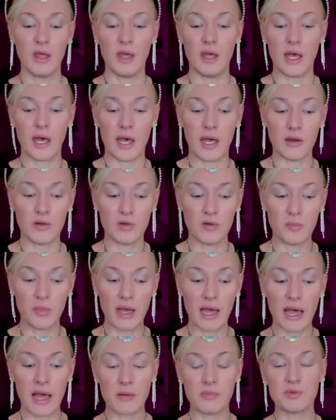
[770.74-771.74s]
And
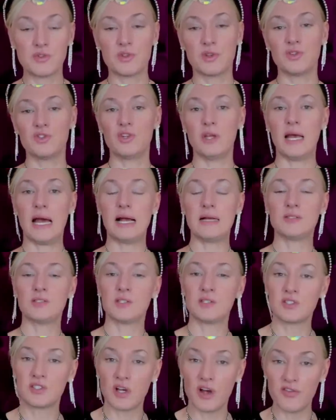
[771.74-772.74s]
perhaps she has
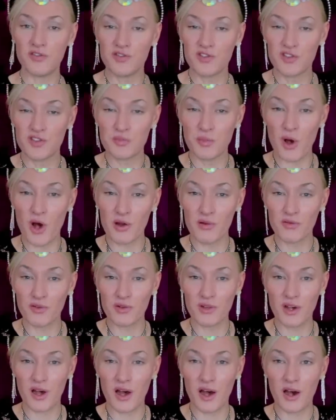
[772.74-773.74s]
a soft spot for
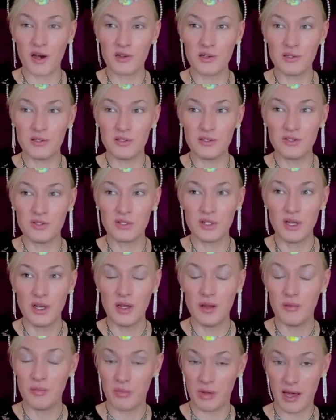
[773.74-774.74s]
the Harkles.
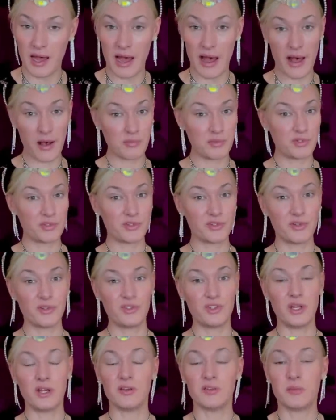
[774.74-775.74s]
Perhaps
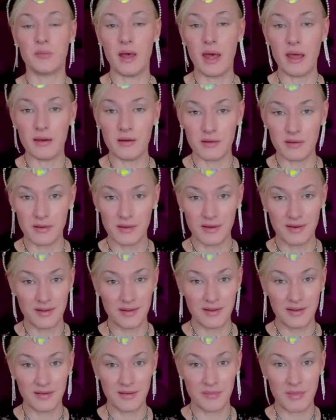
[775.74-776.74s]
she has met
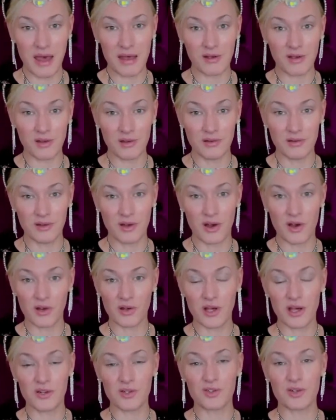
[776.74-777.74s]
Meghan on
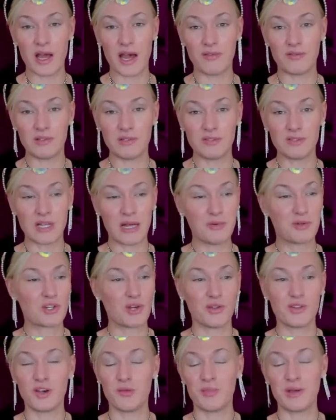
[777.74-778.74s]
her travels. I'm
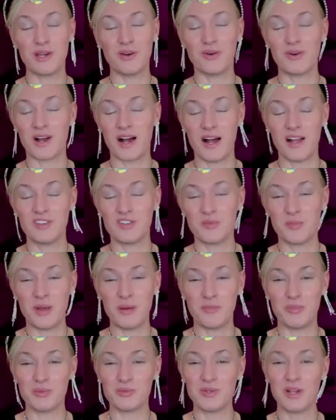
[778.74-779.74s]
sure there'll be all kinds of
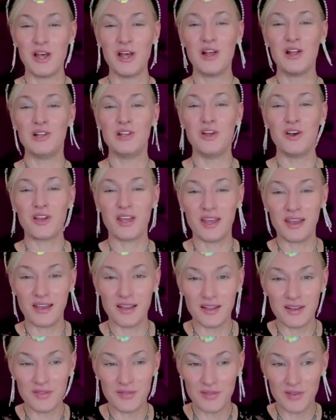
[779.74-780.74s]
people
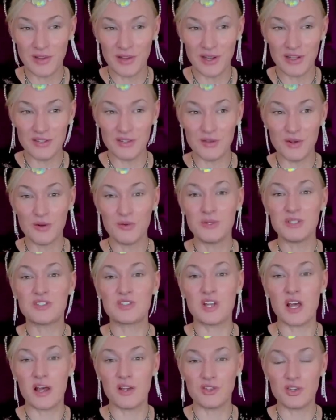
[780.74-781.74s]
looking
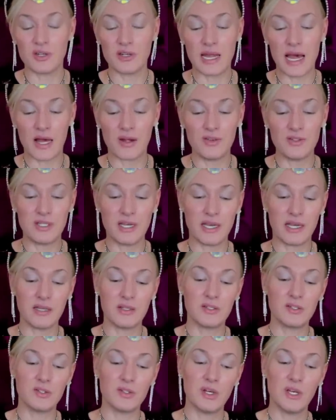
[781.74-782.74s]
researching that and
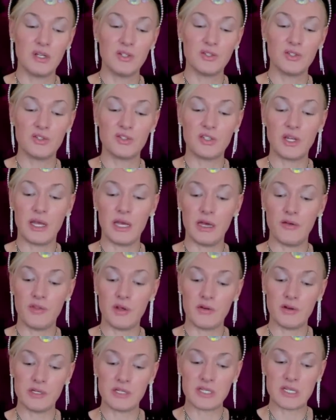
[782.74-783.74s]
digging to, to see if
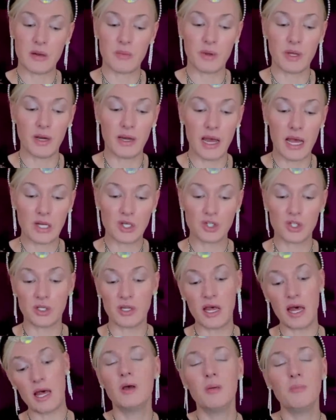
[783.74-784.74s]
there is some connection
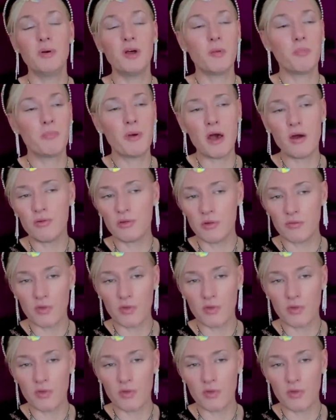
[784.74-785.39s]
there. But both